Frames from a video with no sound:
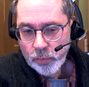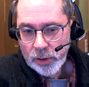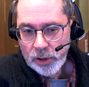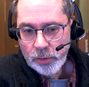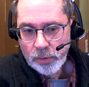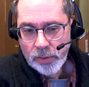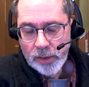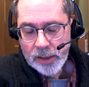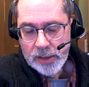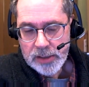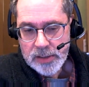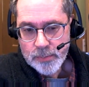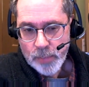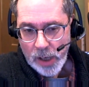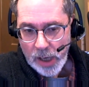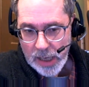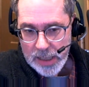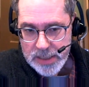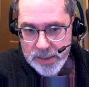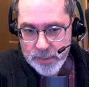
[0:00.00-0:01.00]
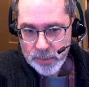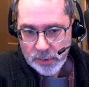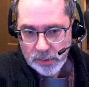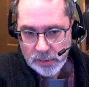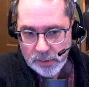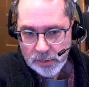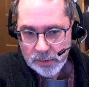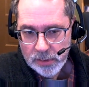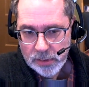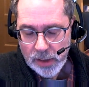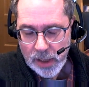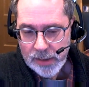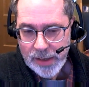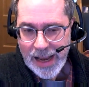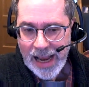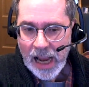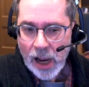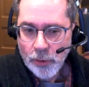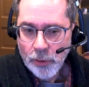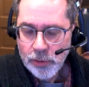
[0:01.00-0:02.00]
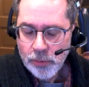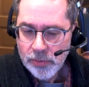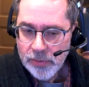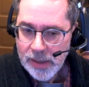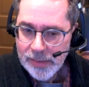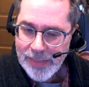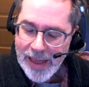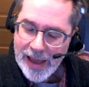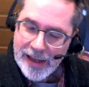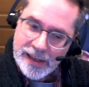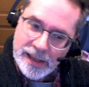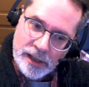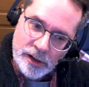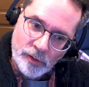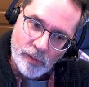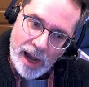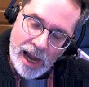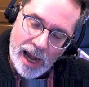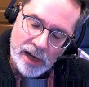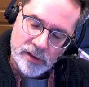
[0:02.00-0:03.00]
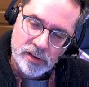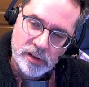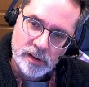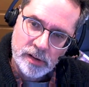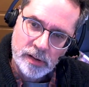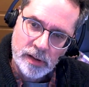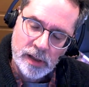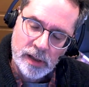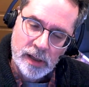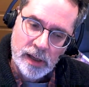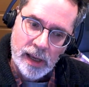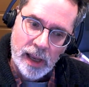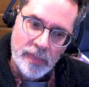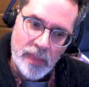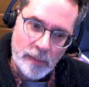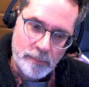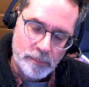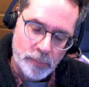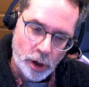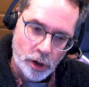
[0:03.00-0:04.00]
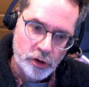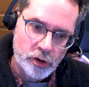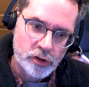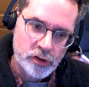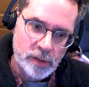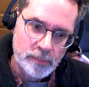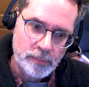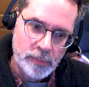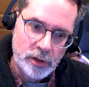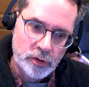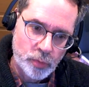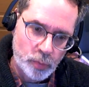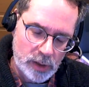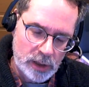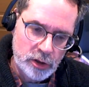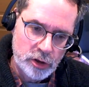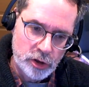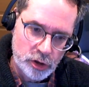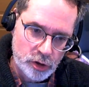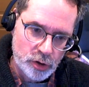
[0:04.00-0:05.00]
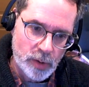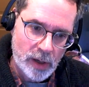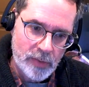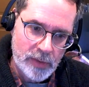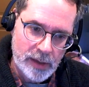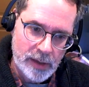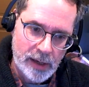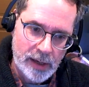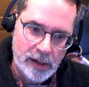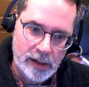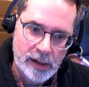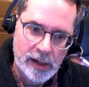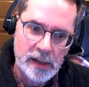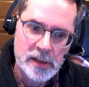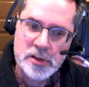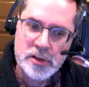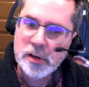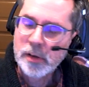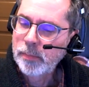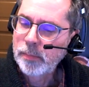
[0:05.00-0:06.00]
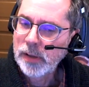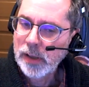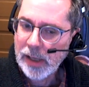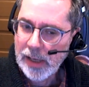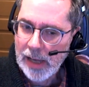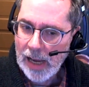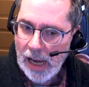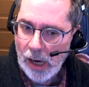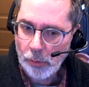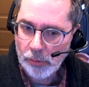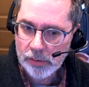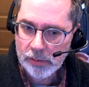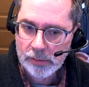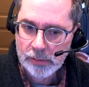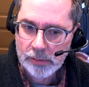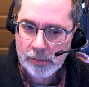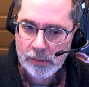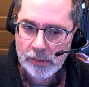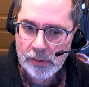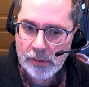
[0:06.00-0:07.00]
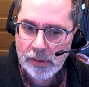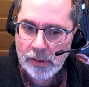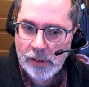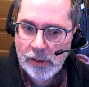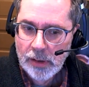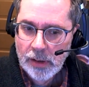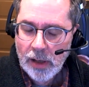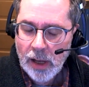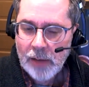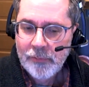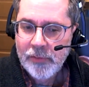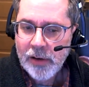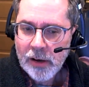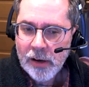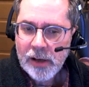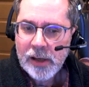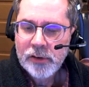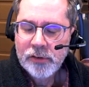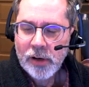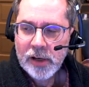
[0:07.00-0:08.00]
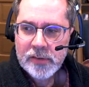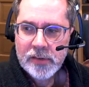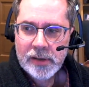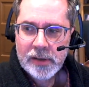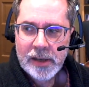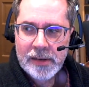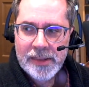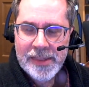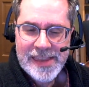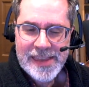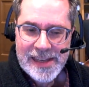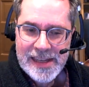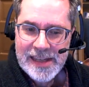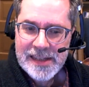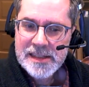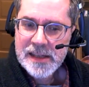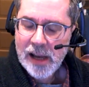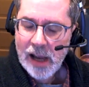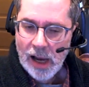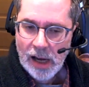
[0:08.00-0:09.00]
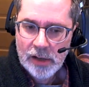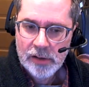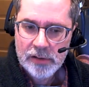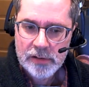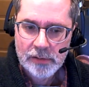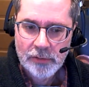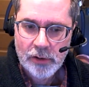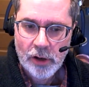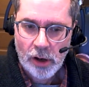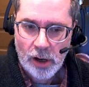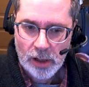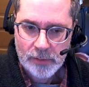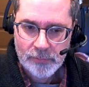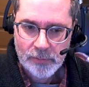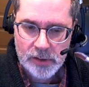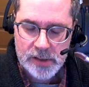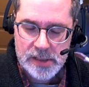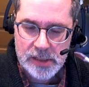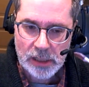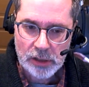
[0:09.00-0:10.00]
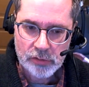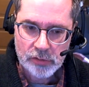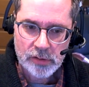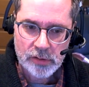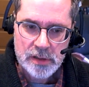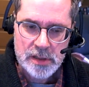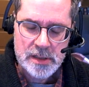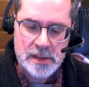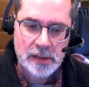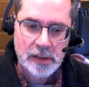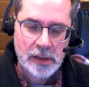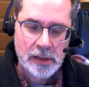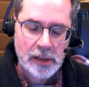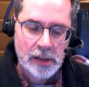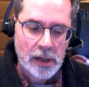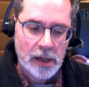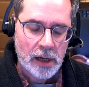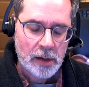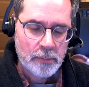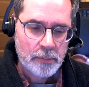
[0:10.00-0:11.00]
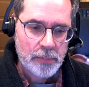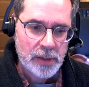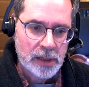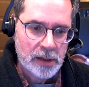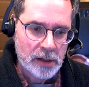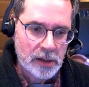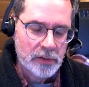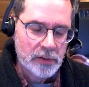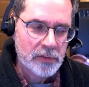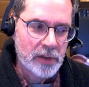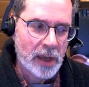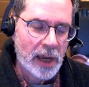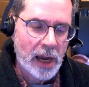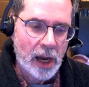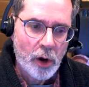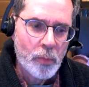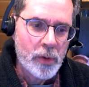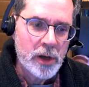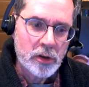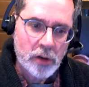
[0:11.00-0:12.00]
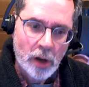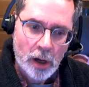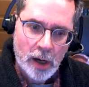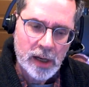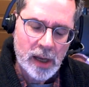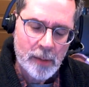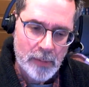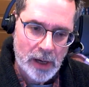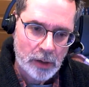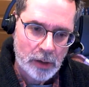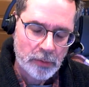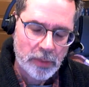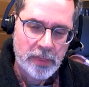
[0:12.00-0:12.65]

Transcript: what you think is possible and how you think that interaction and that partnership between you and the AI is going to play out. I'm very interested in these kinds of conversations because how we talk about